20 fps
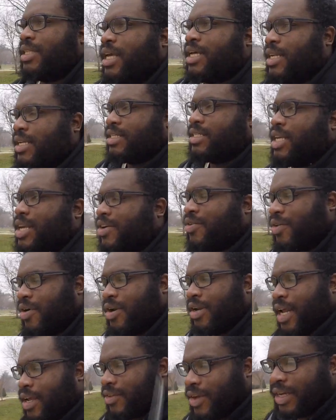that is later
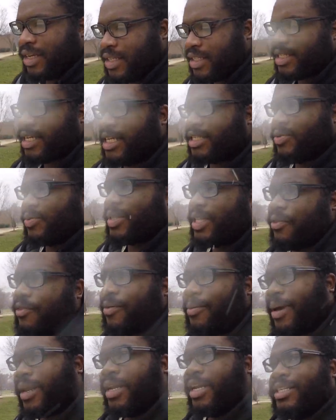on after I discuss it with
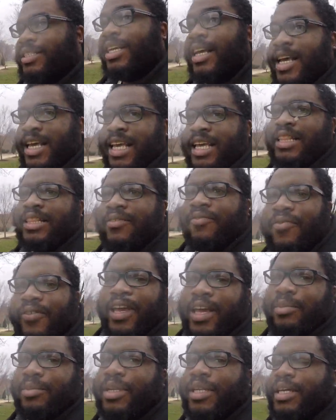everybody else in the
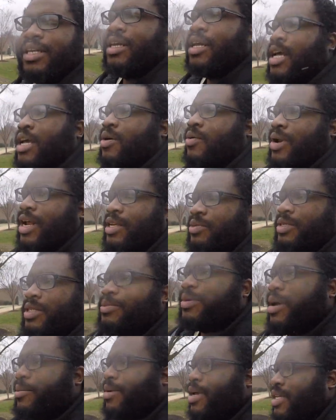family. But I switched
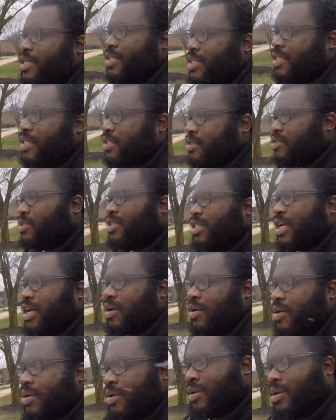my major too, so.
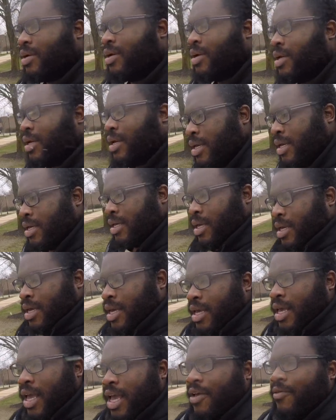
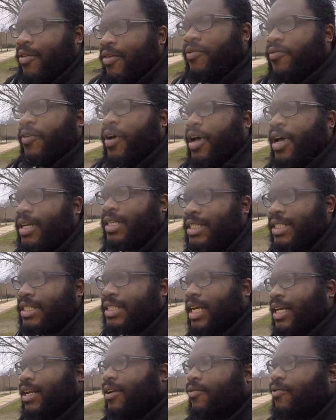Having fun, just
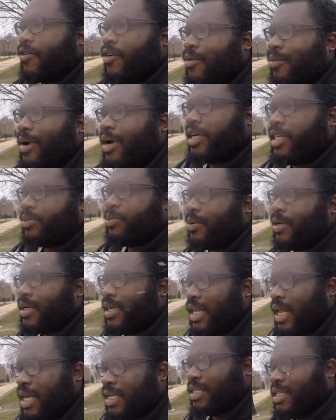signed up for my spring
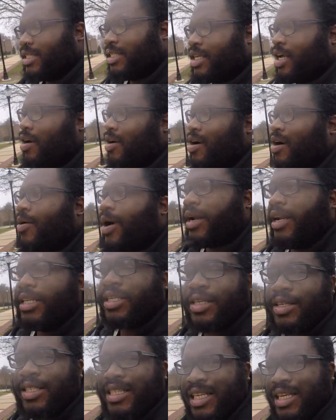classes. So, oh, I need to
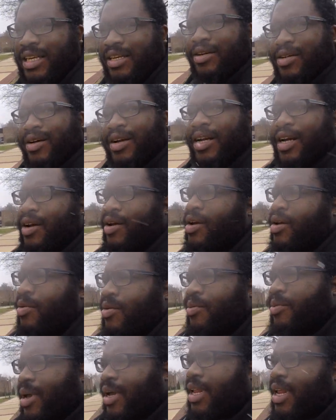go see on there
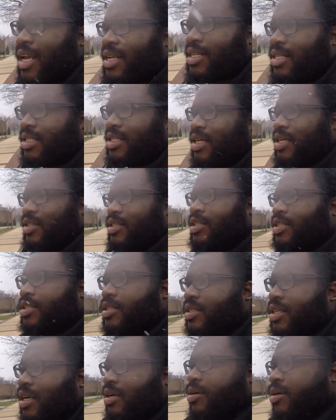when my classes start too.
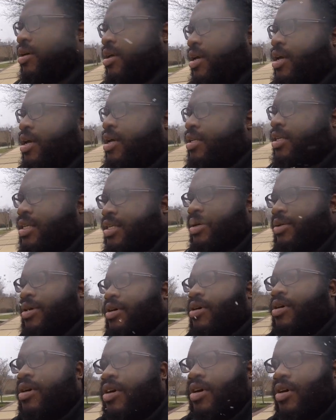So, just gonna
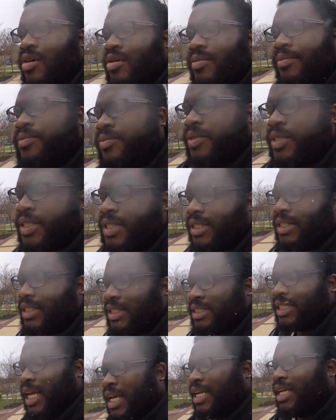go home,
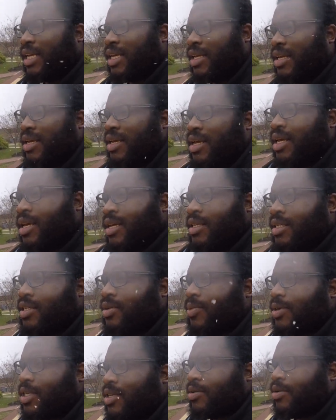study, see
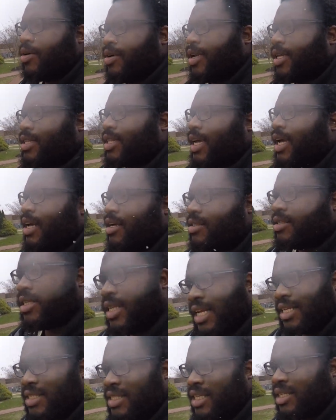what's going on at the house, and
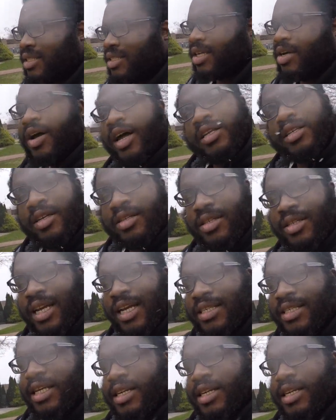that's it. So, I'll talk to you guys